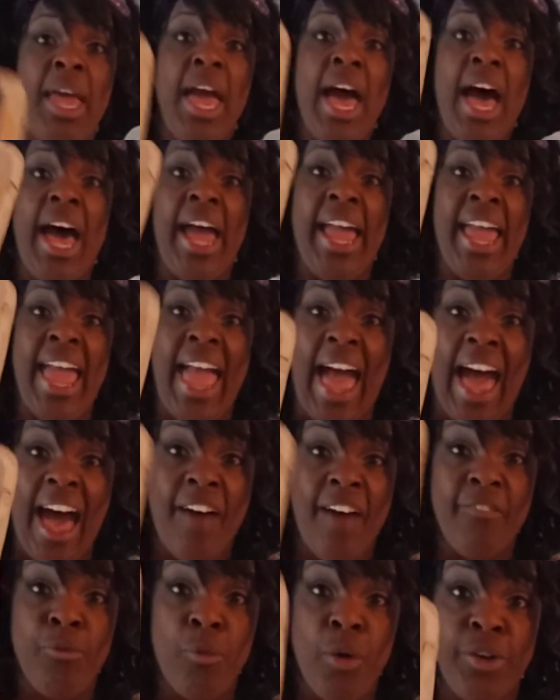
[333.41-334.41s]
I
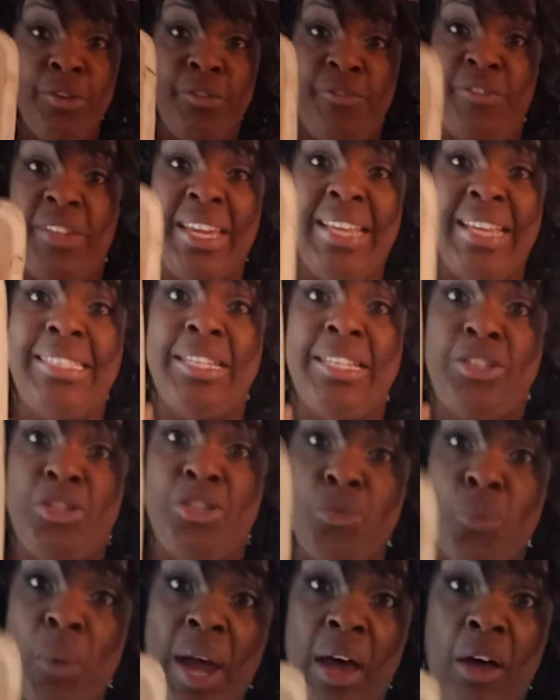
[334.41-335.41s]
have one of these, it's
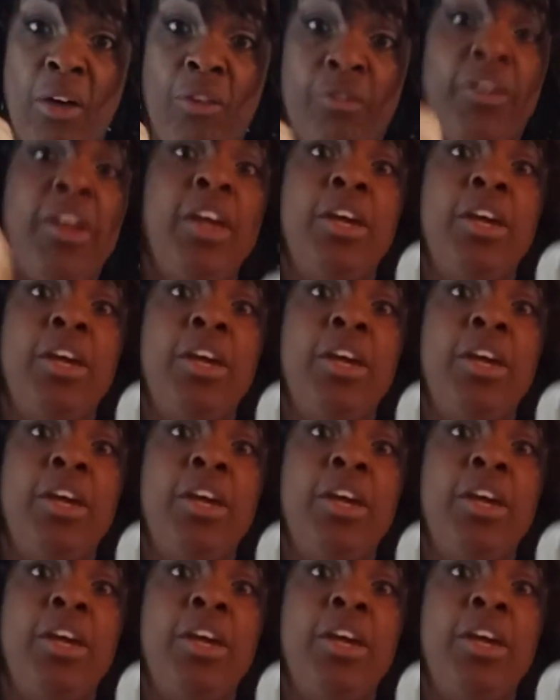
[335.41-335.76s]
12.